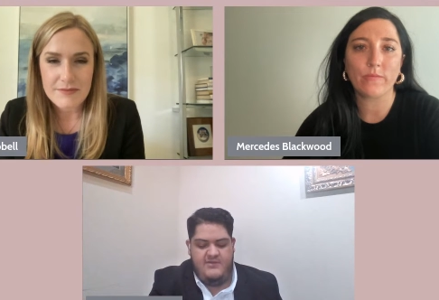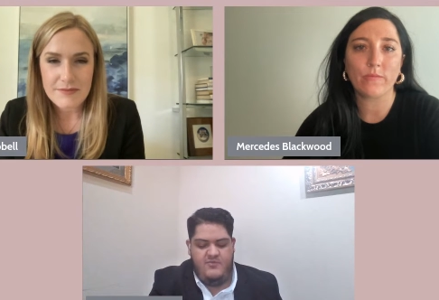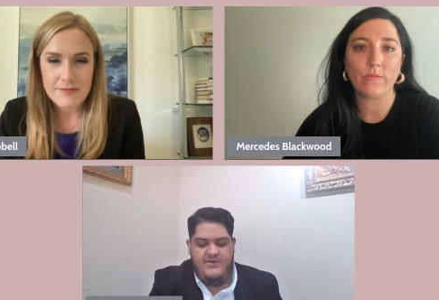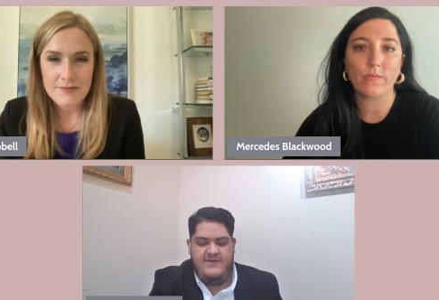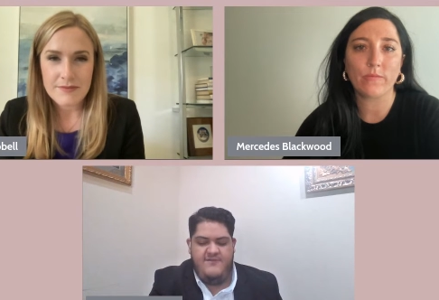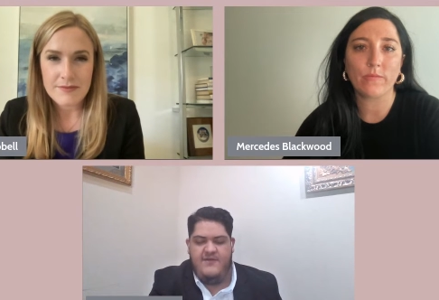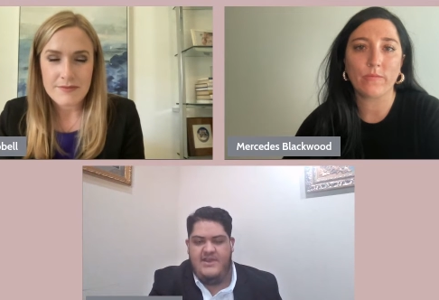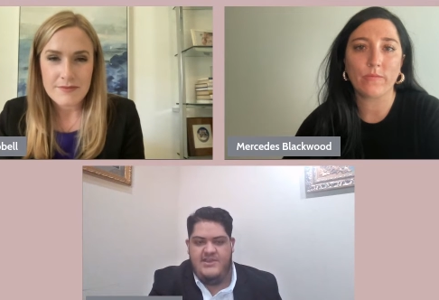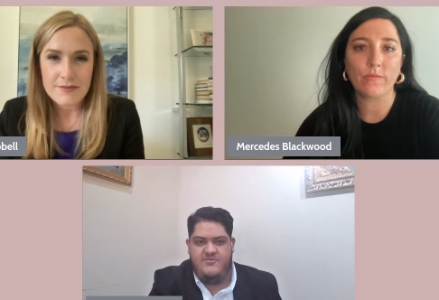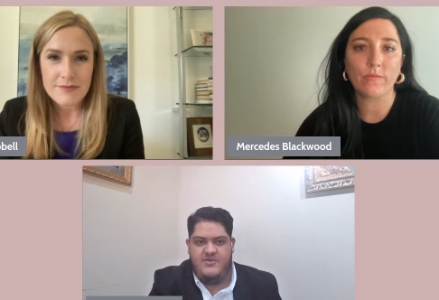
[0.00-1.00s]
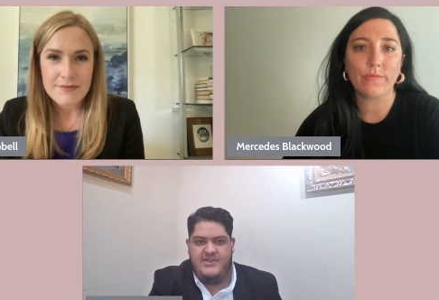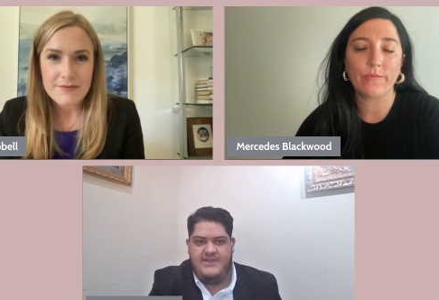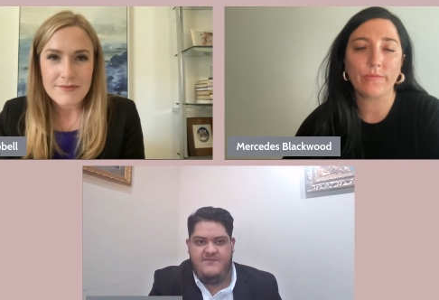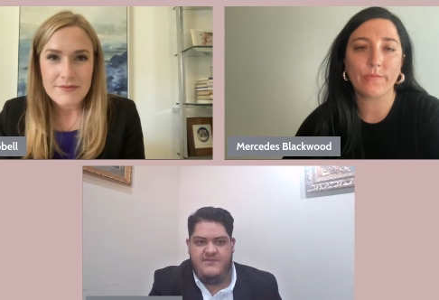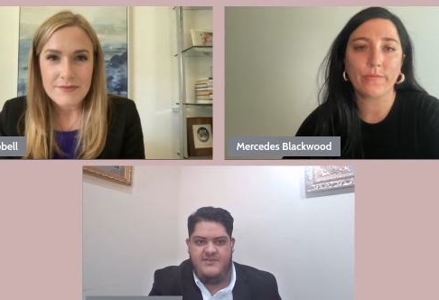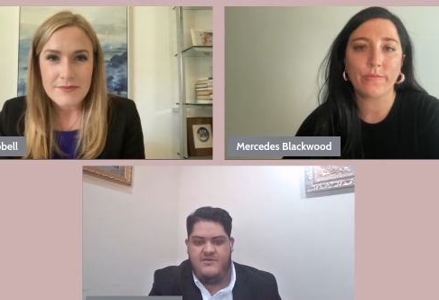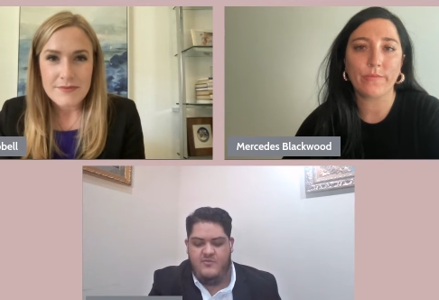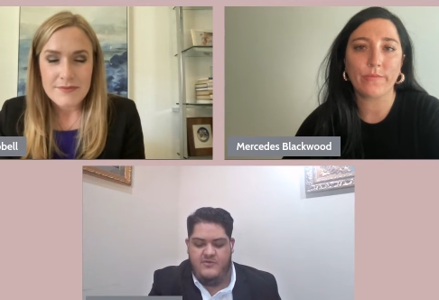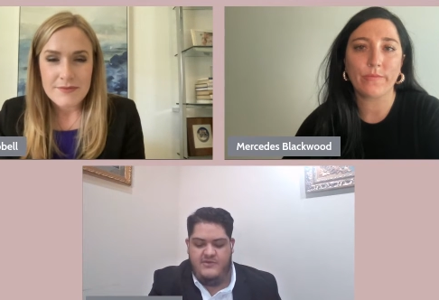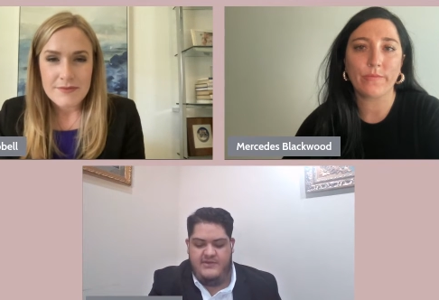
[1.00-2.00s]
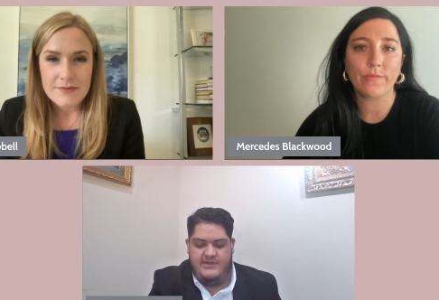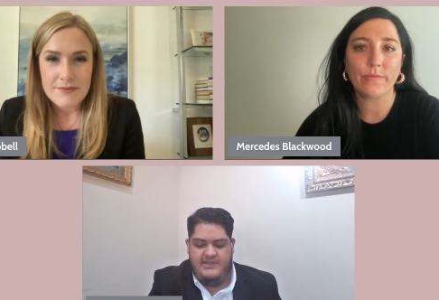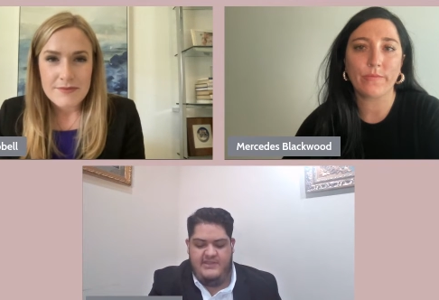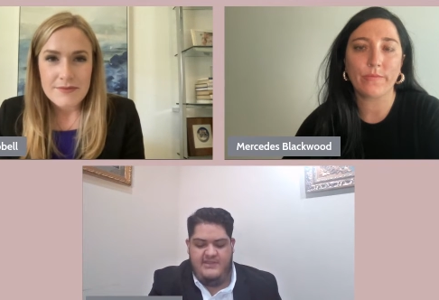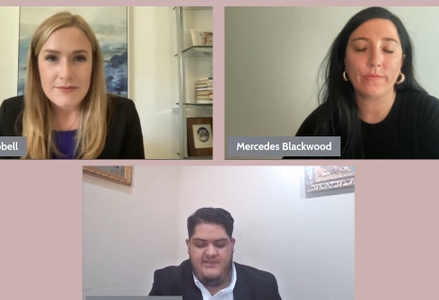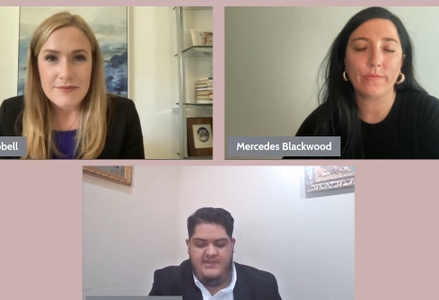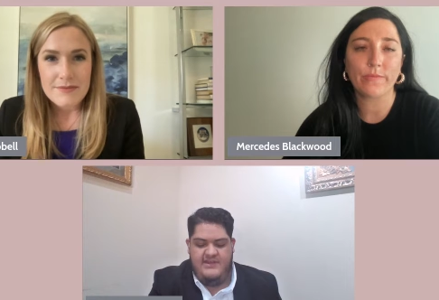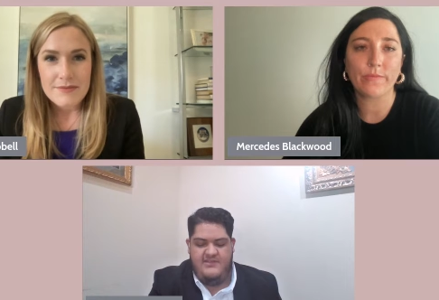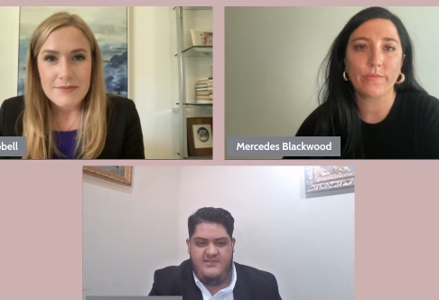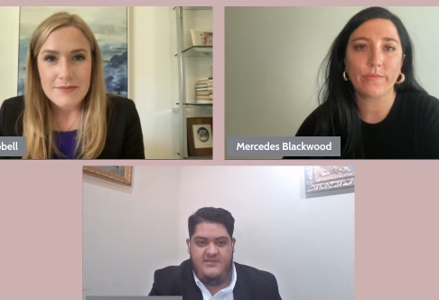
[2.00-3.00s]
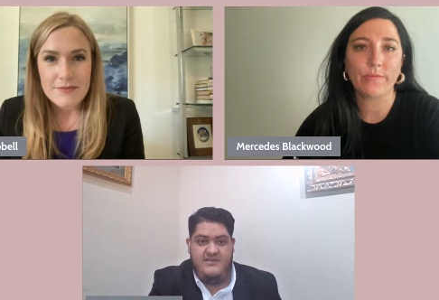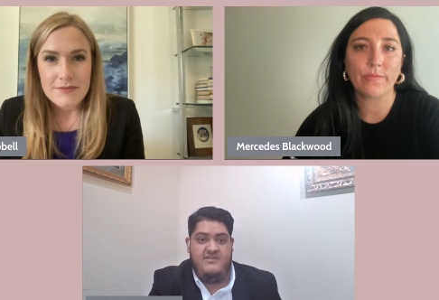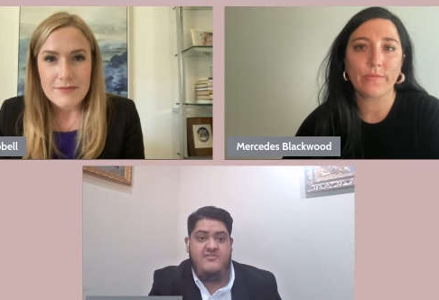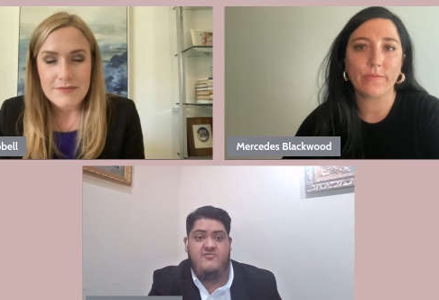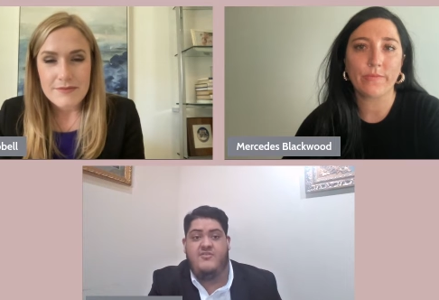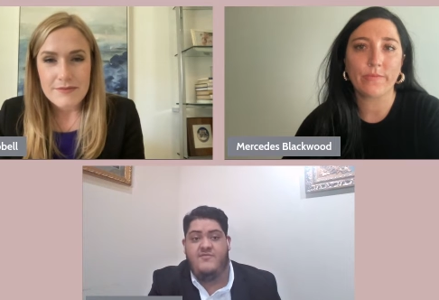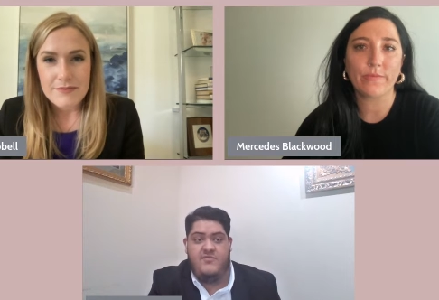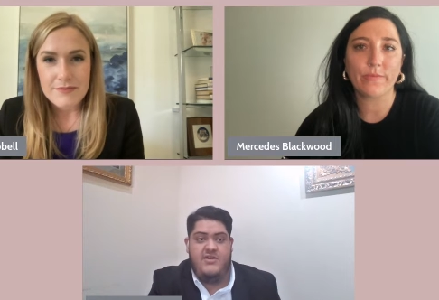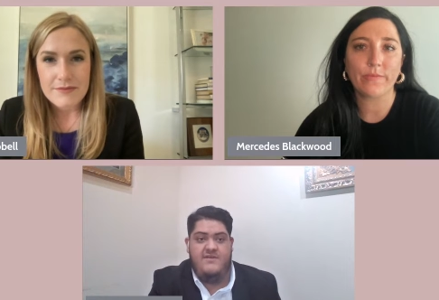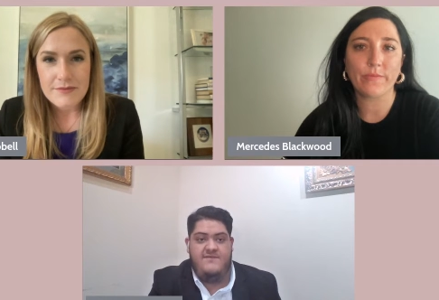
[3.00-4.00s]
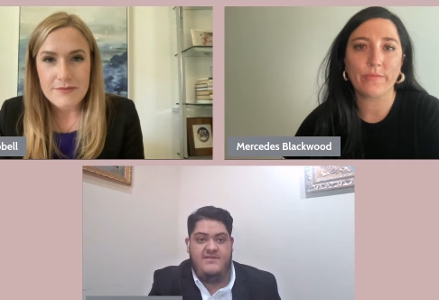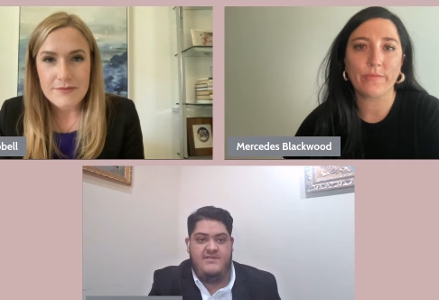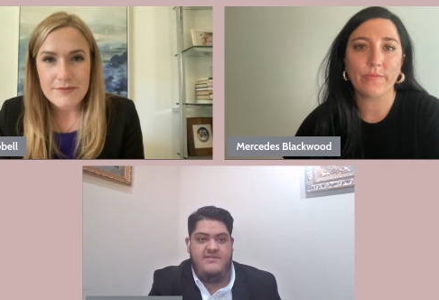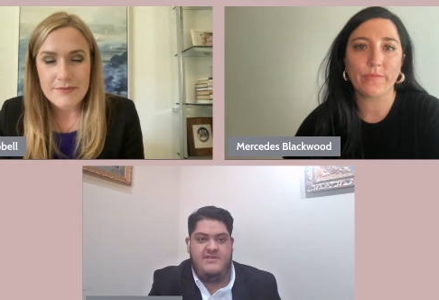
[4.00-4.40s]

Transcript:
Speaker 1: what advice would you give to someone that is looking to run for office?